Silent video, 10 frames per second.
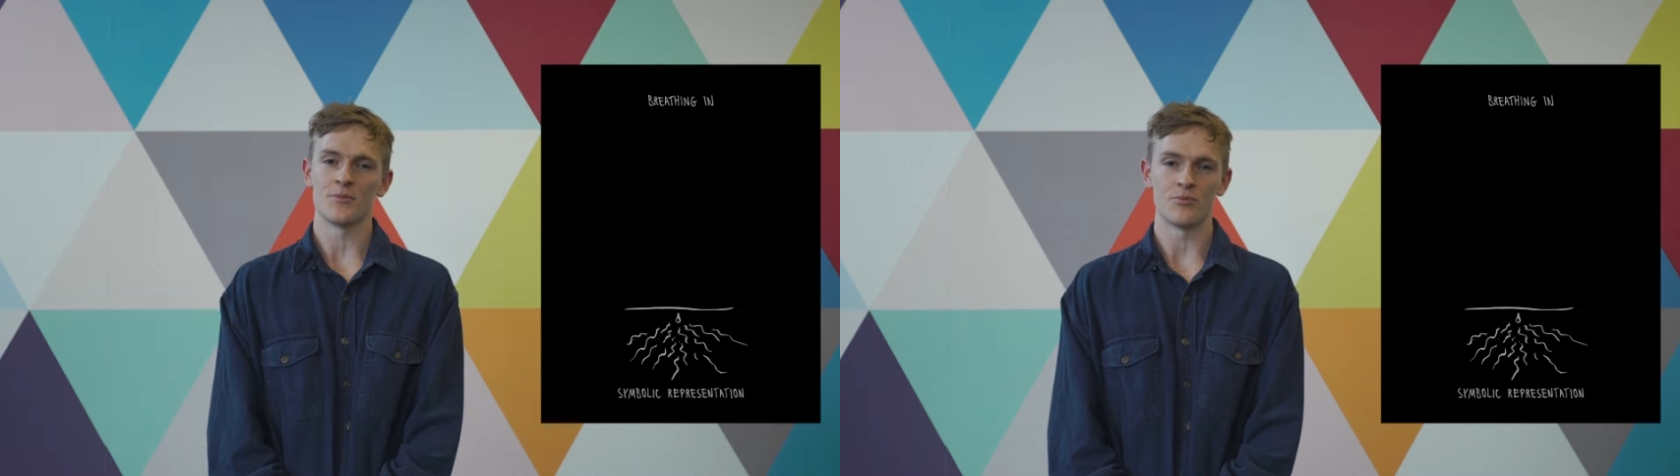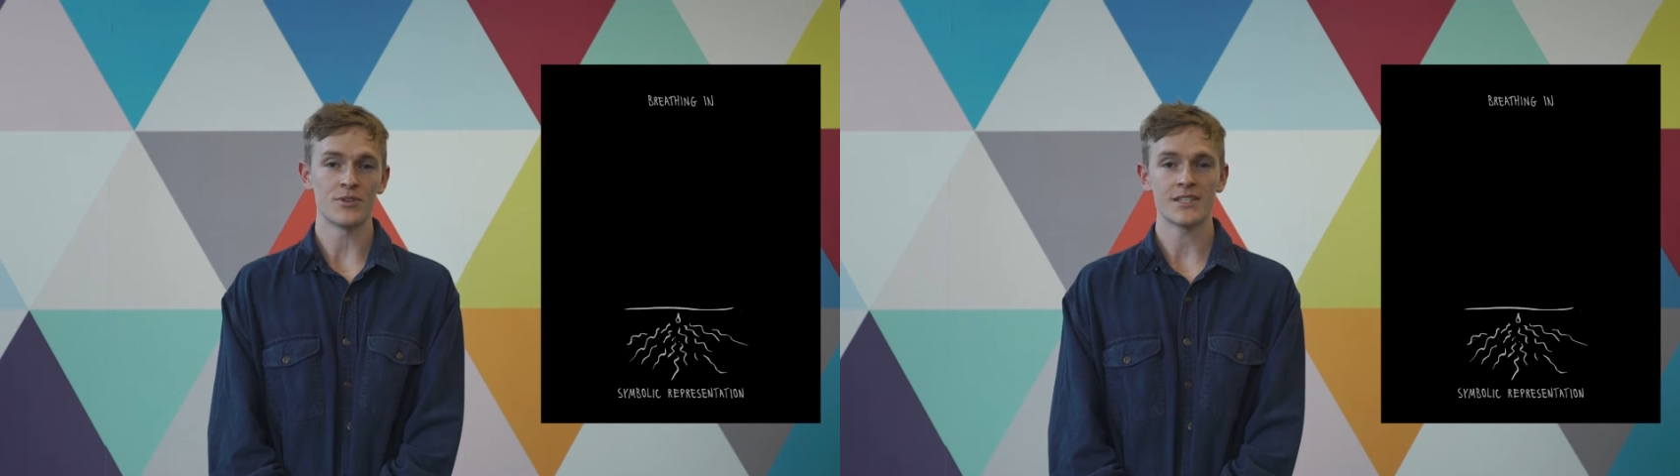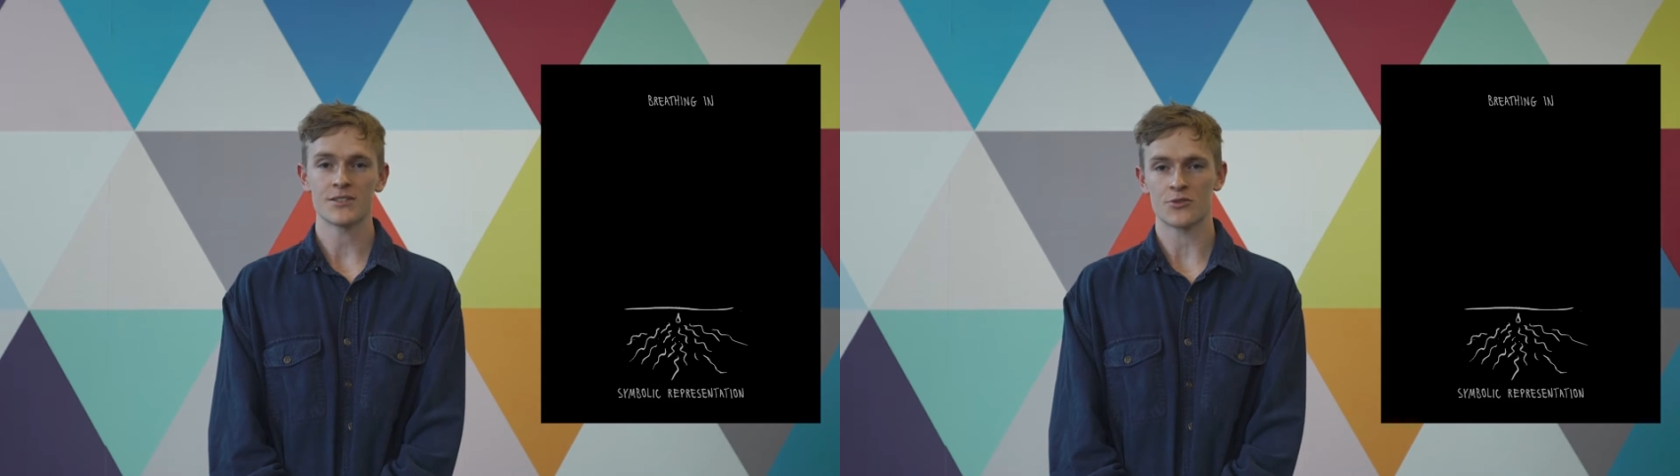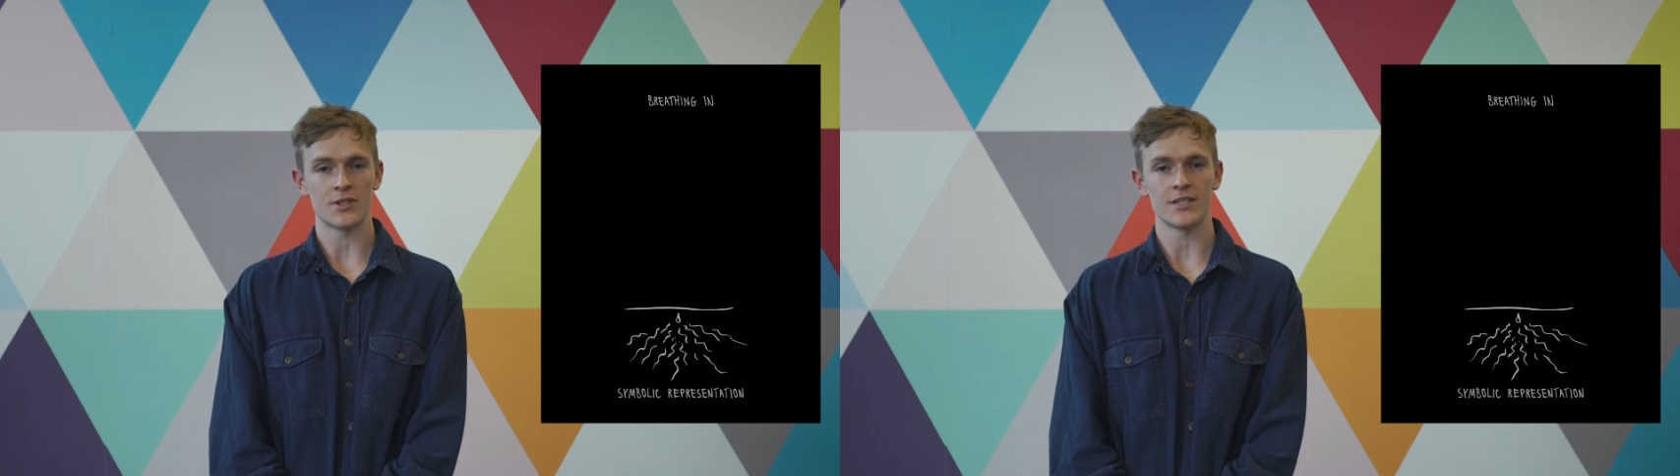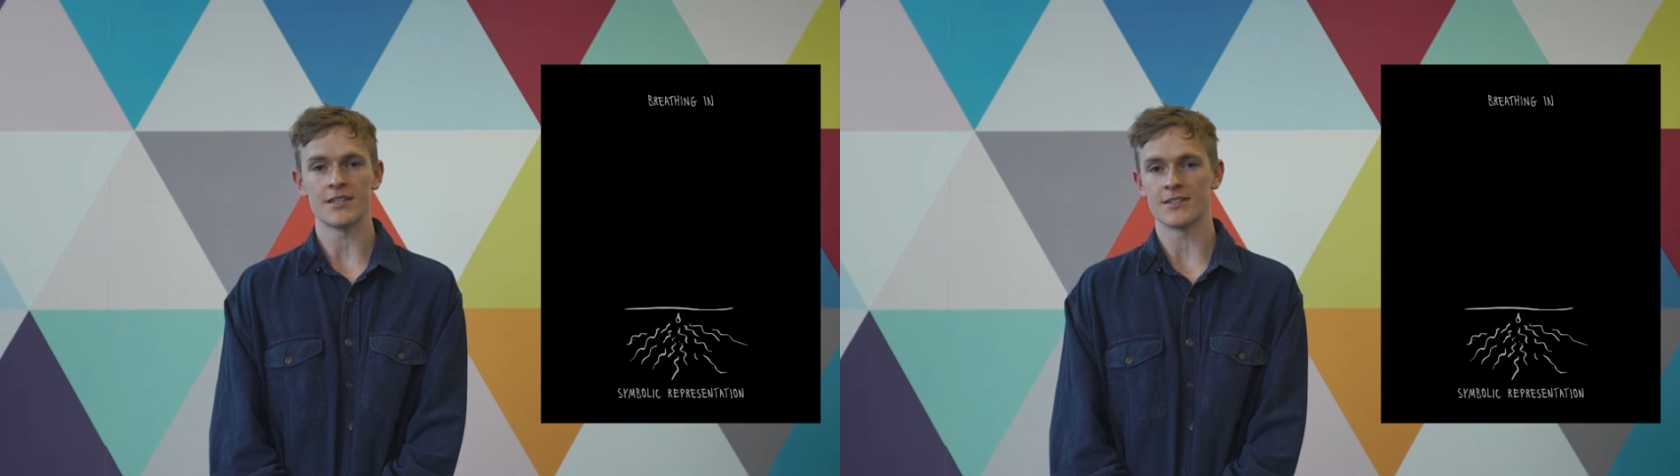The Breathing
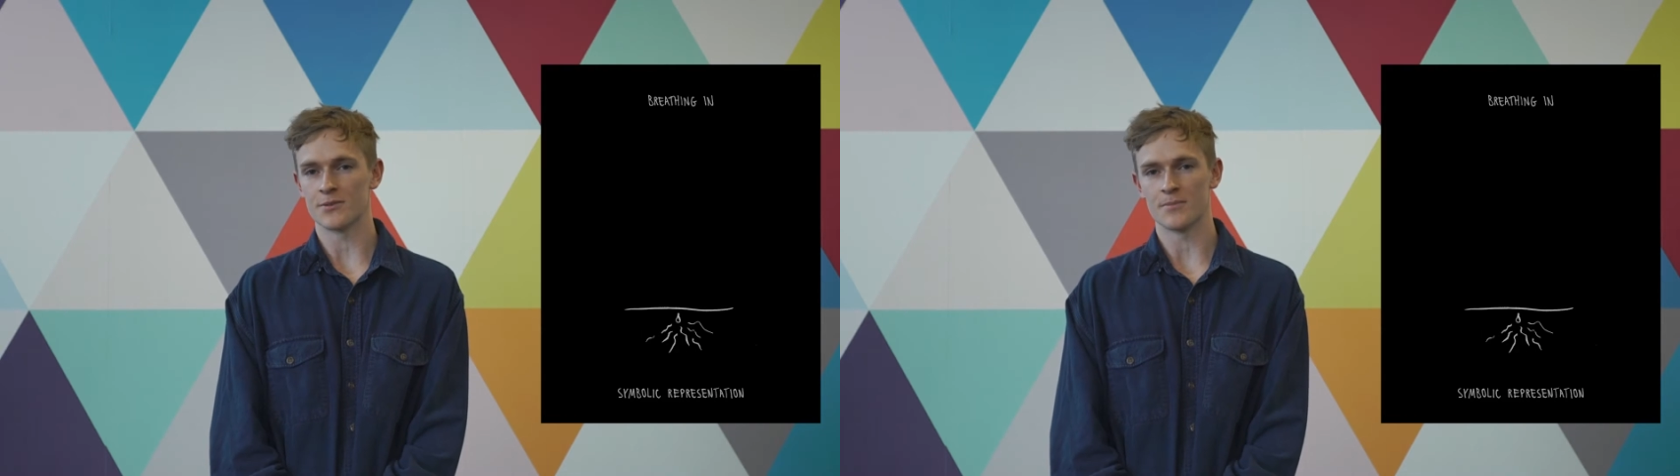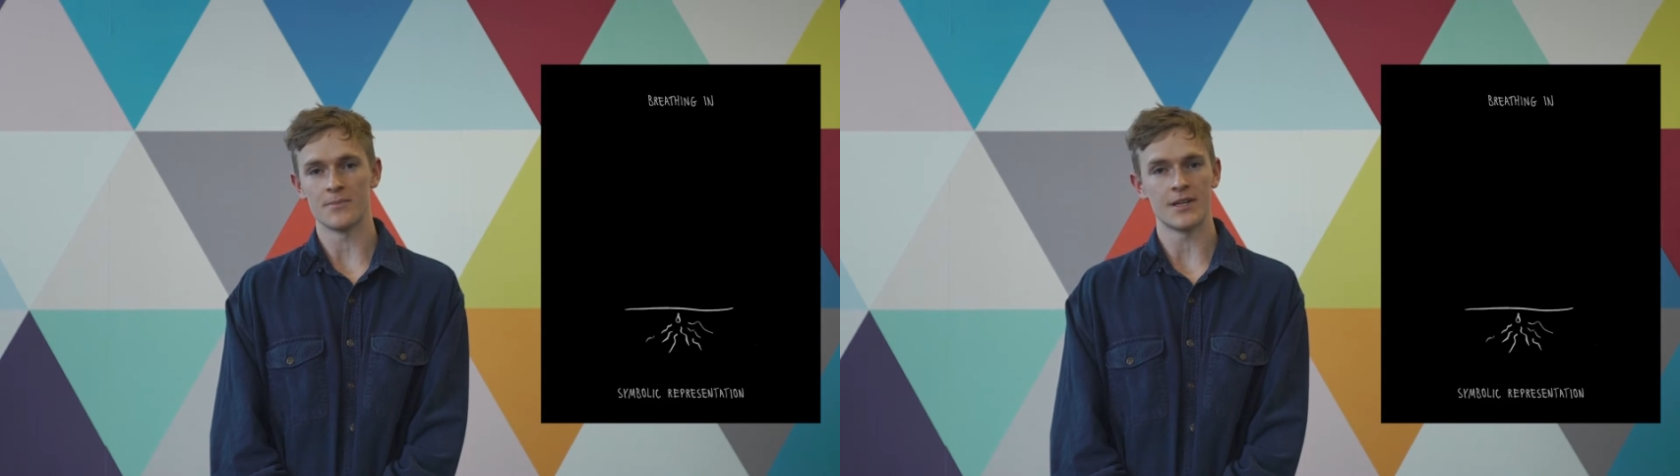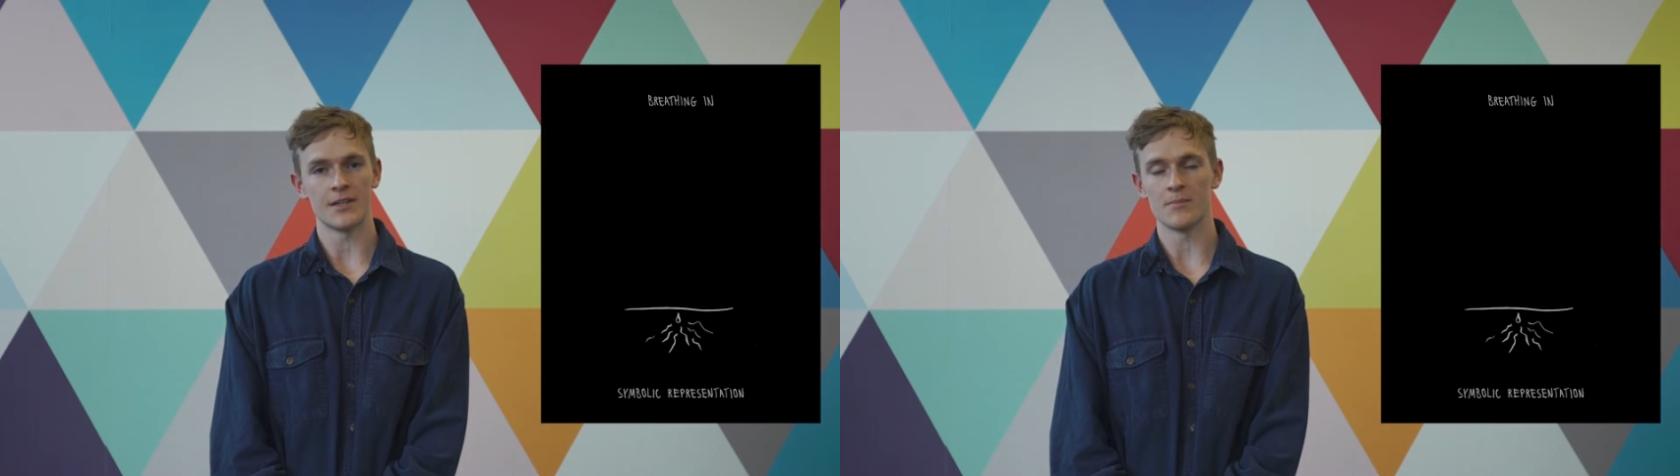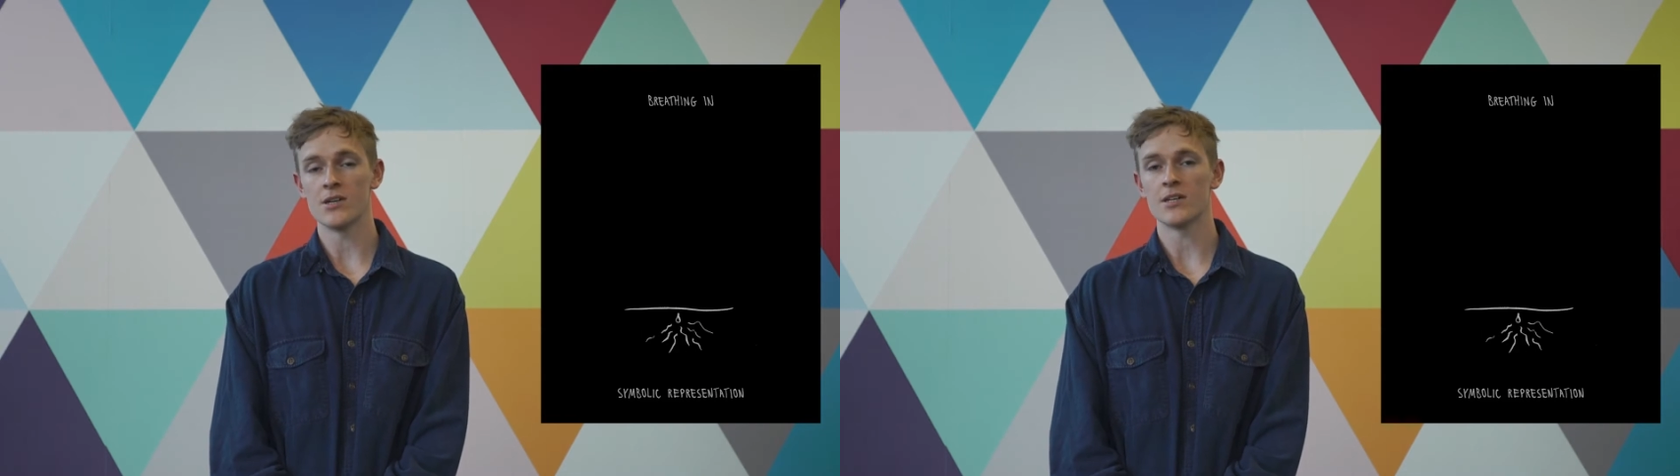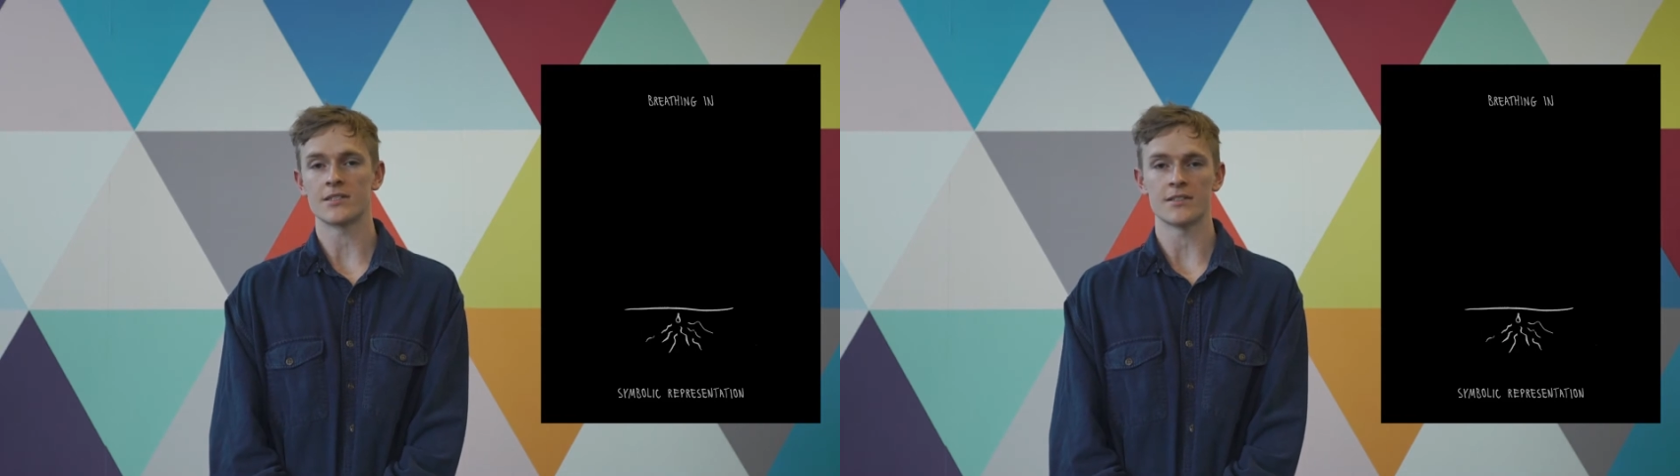Tree is an
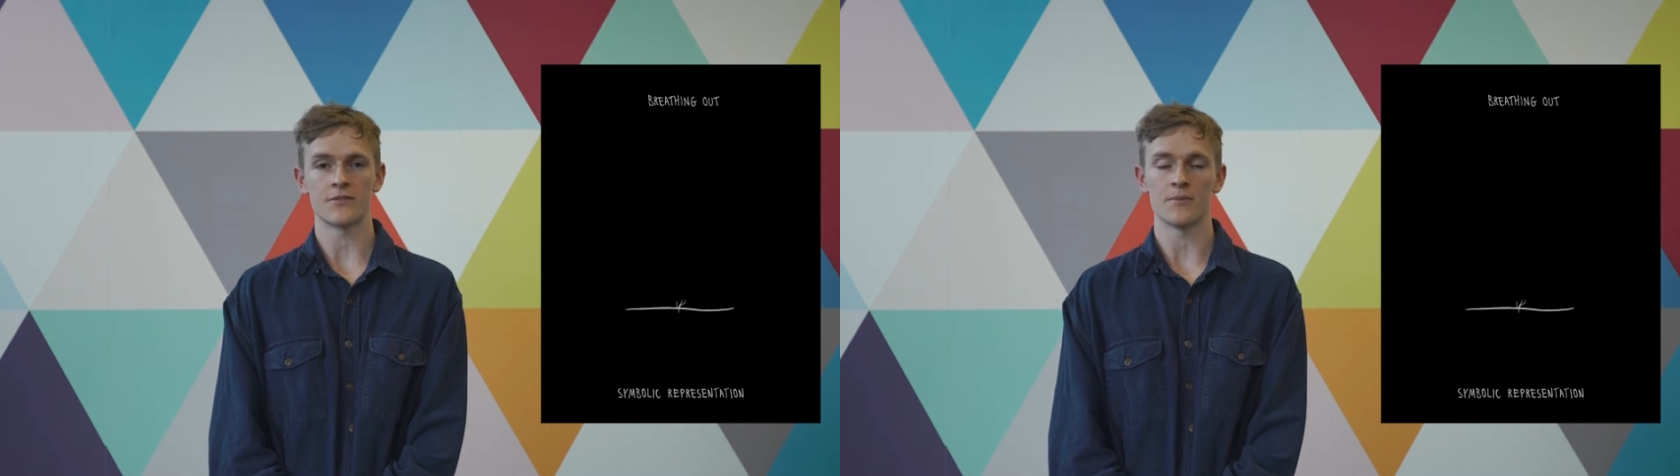immersive,